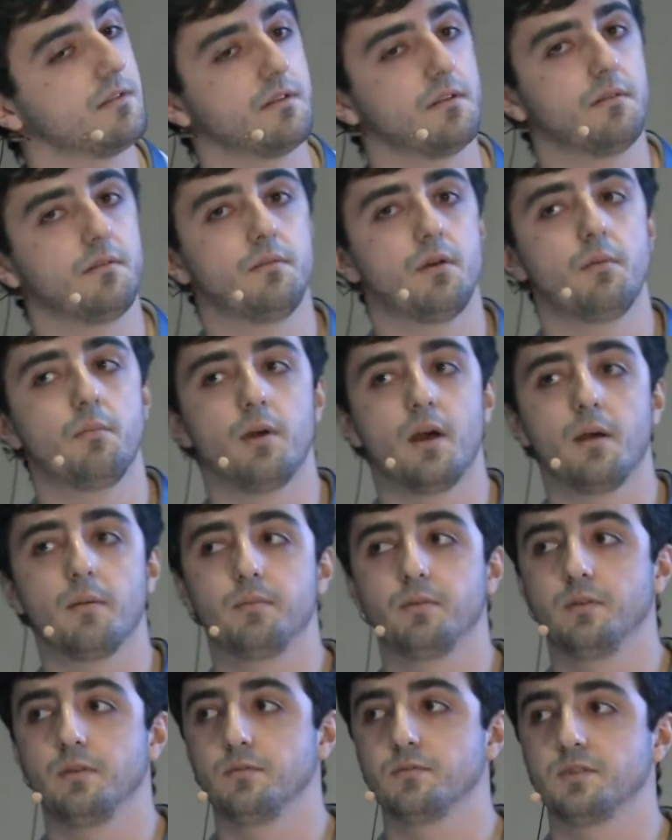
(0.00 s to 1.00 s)
a web
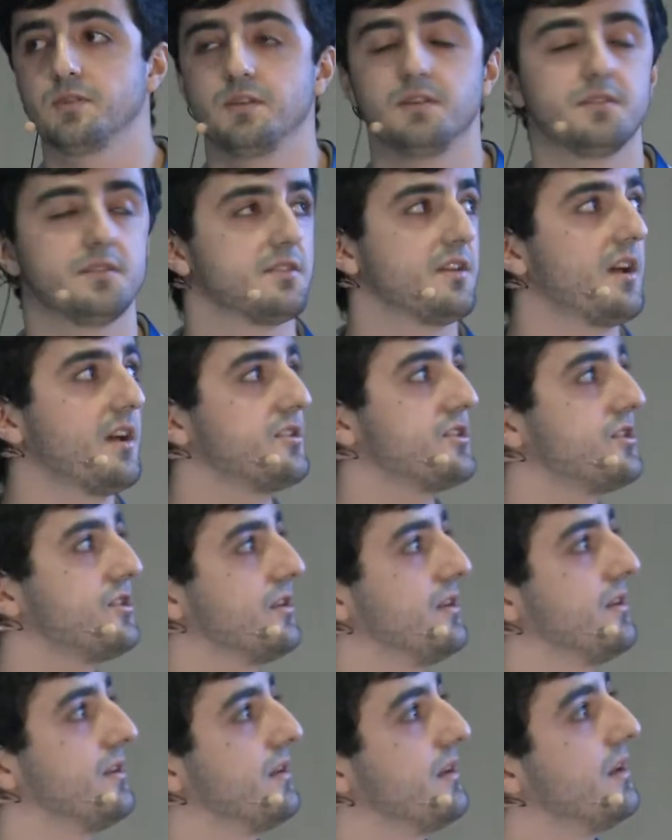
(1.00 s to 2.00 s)
app, you've seen such
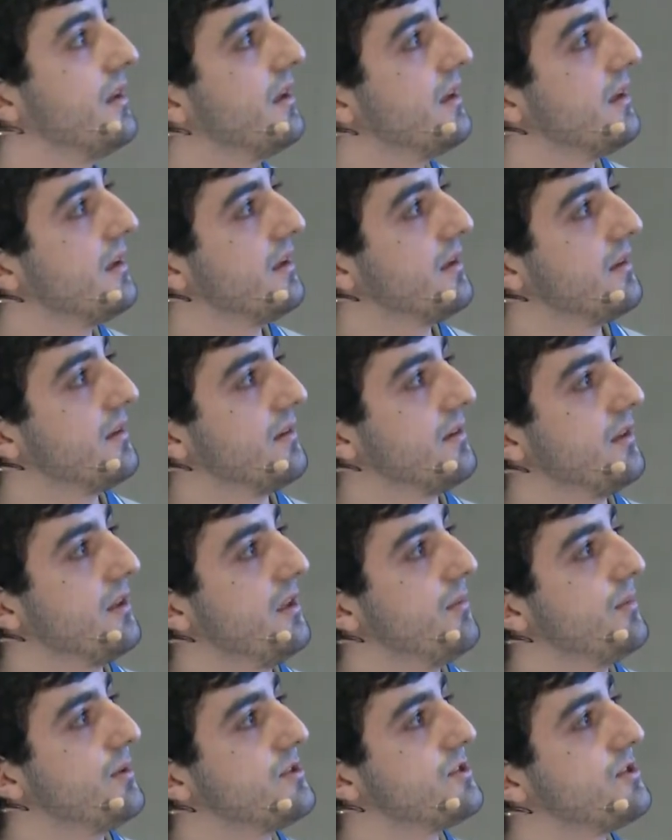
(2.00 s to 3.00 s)

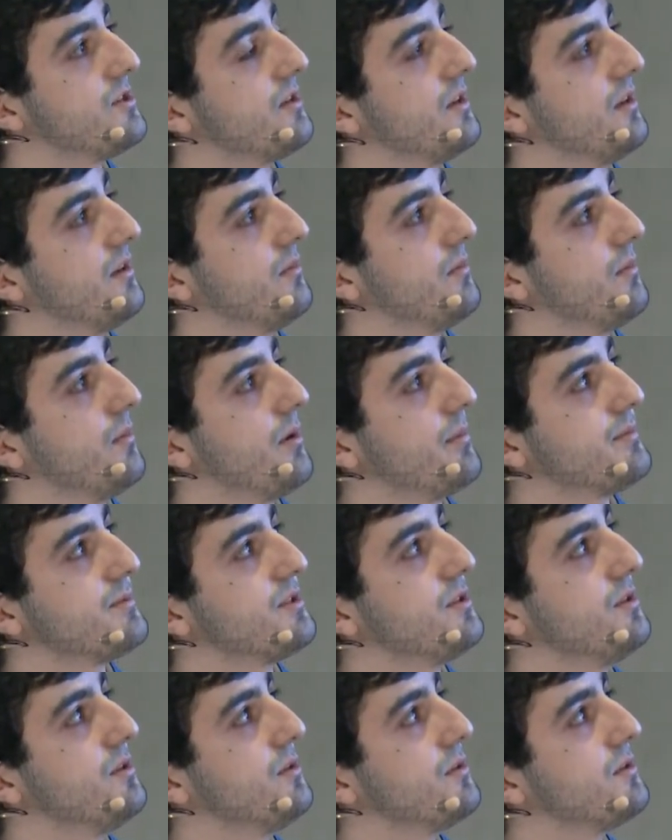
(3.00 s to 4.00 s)
image in
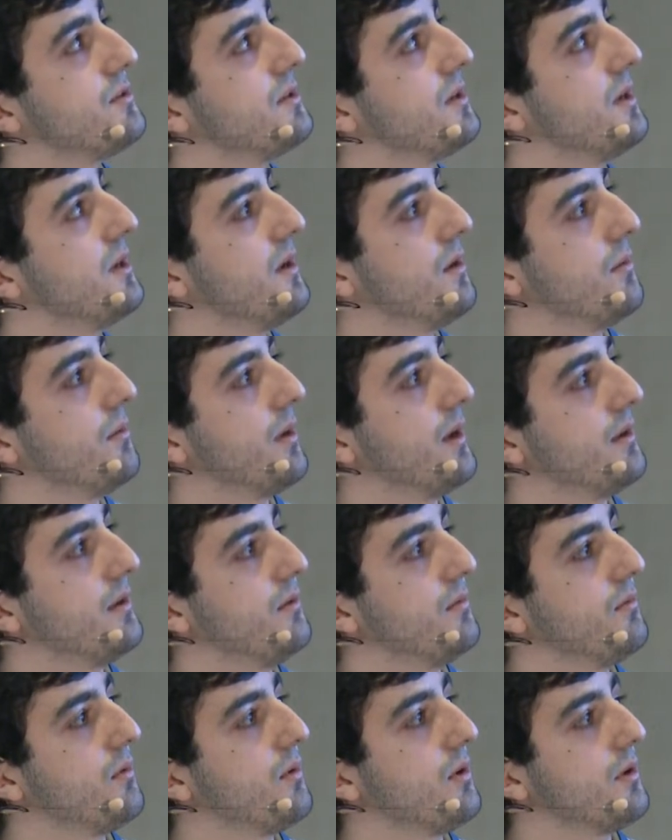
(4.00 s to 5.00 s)
WebSuite when
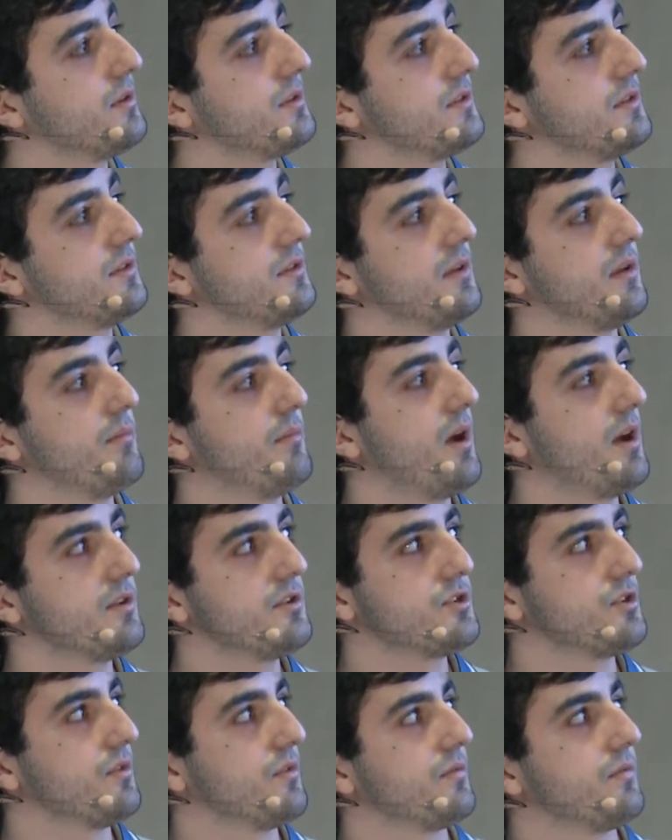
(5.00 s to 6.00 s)
you've got a
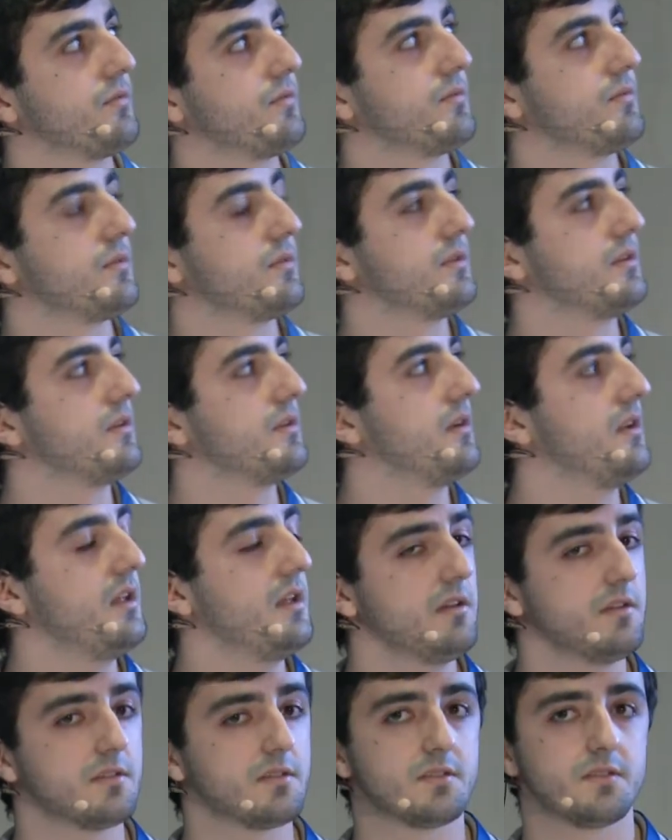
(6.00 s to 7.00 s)
bunch of
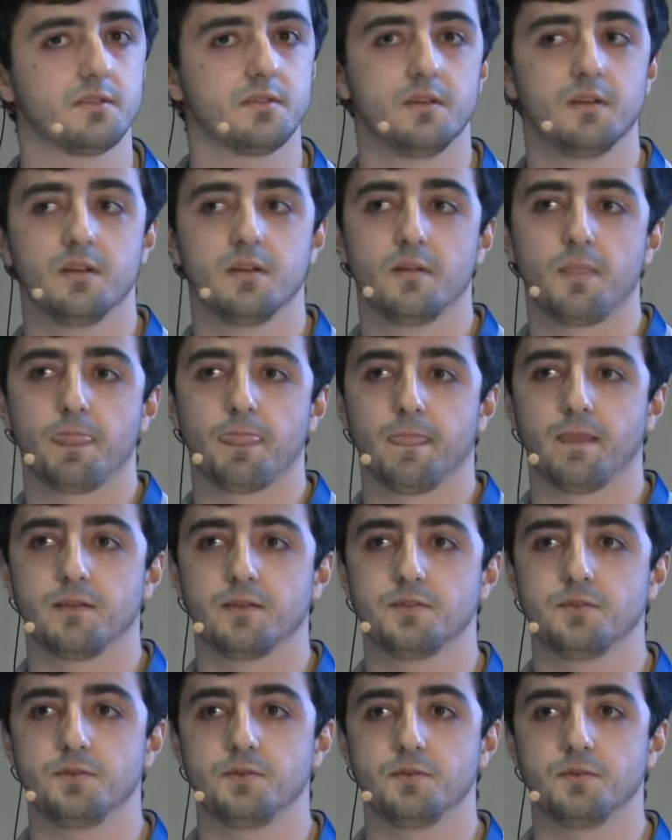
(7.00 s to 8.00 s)
links
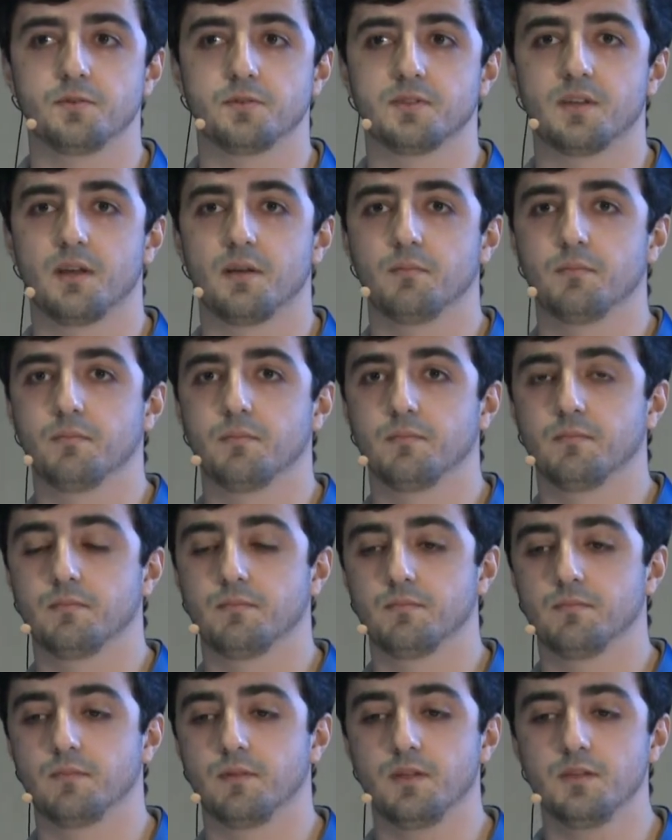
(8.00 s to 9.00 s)
to some
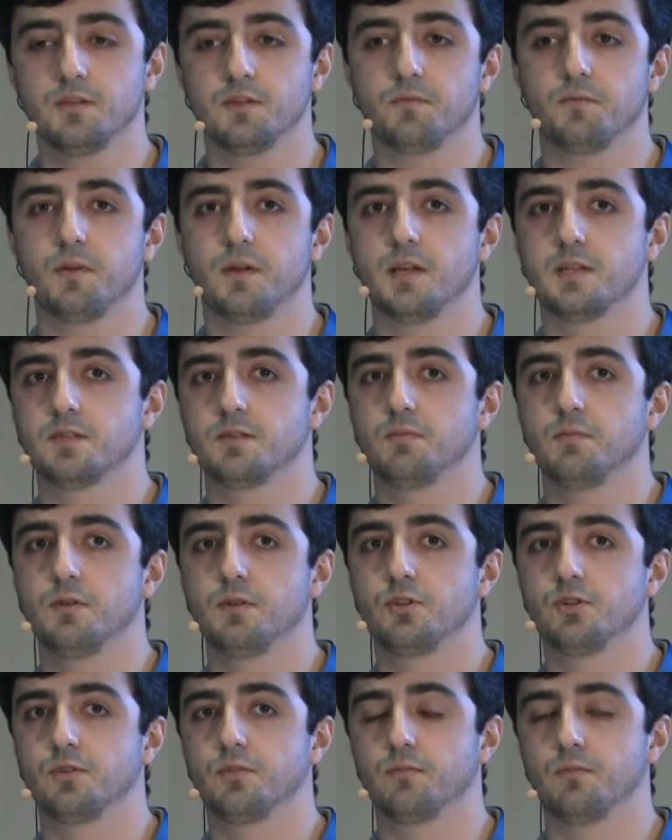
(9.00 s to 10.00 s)
interface
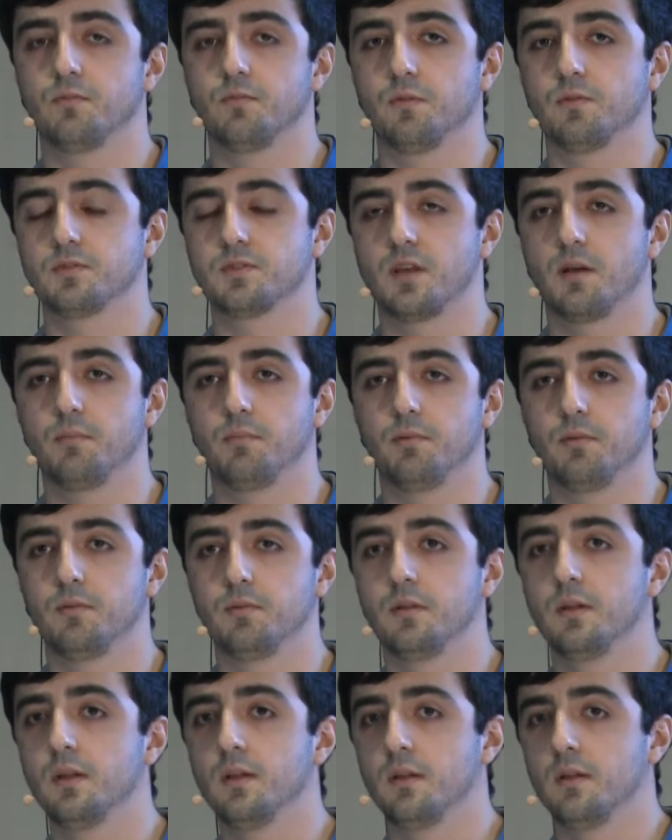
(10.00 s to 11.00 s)
which, for
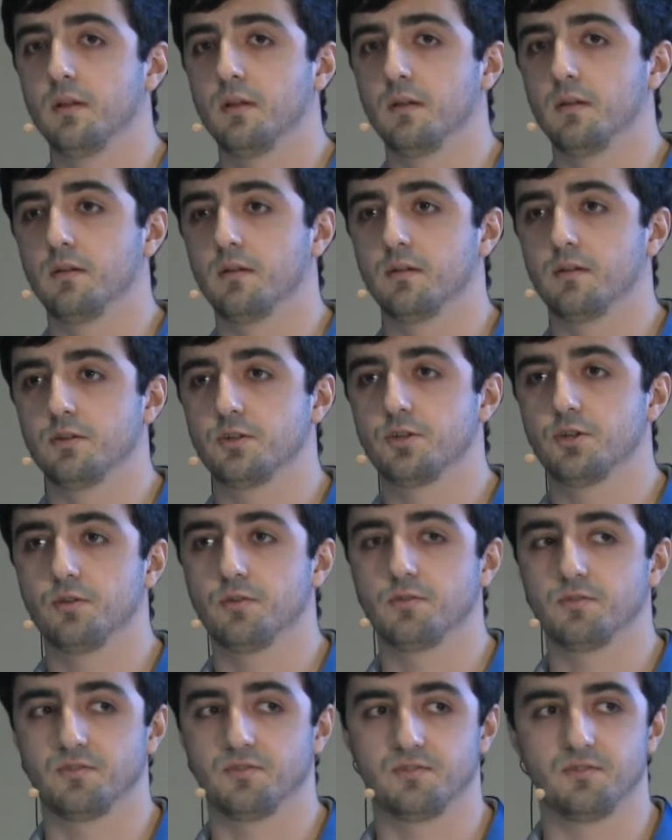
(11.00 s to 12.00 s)
example,
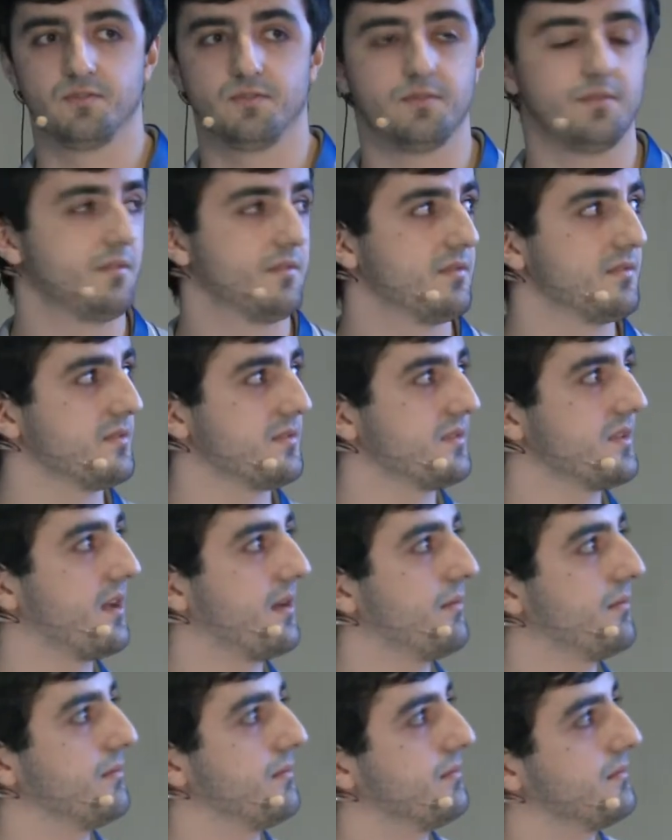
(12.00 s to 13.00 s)
shows
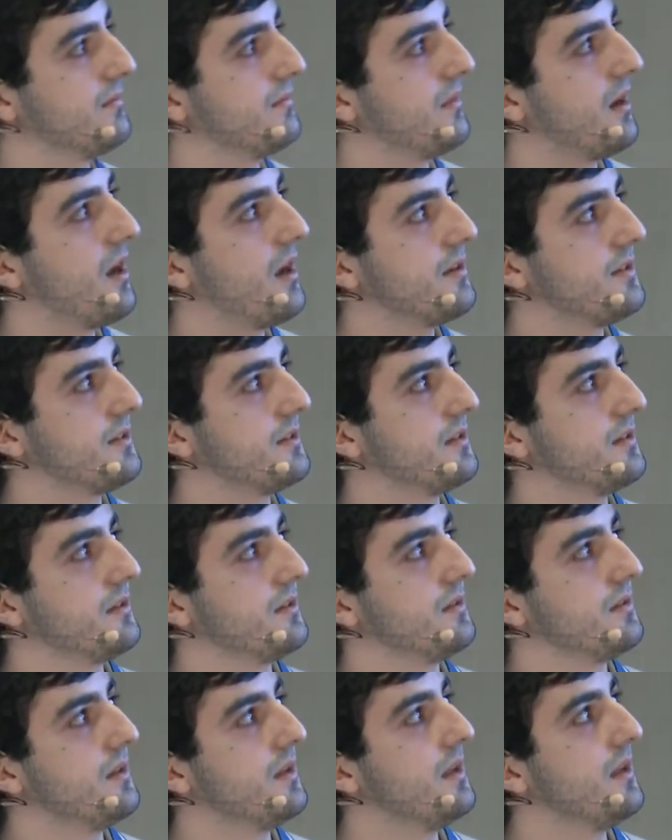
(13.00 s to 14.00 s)
some
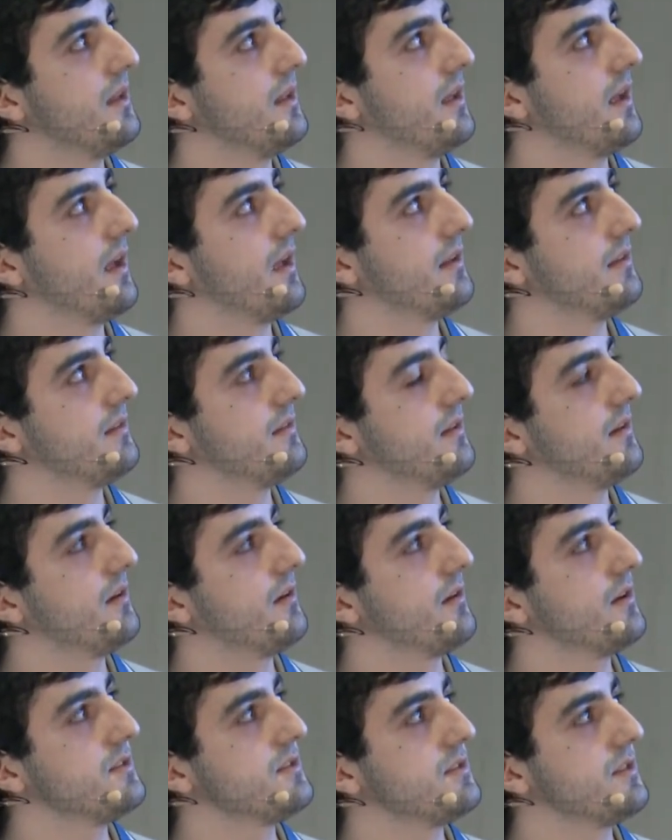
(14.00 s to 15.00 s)
article, and
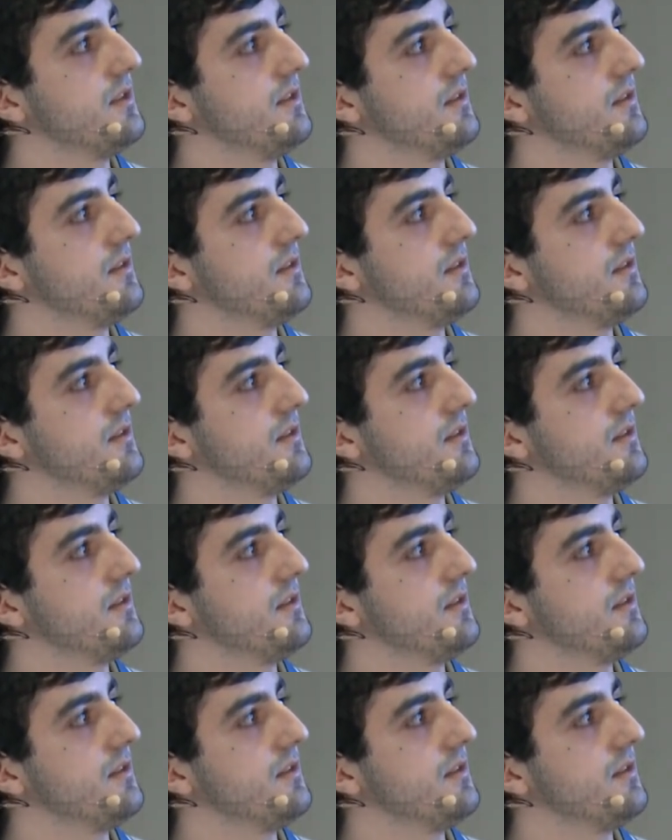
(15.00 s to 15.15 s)
there is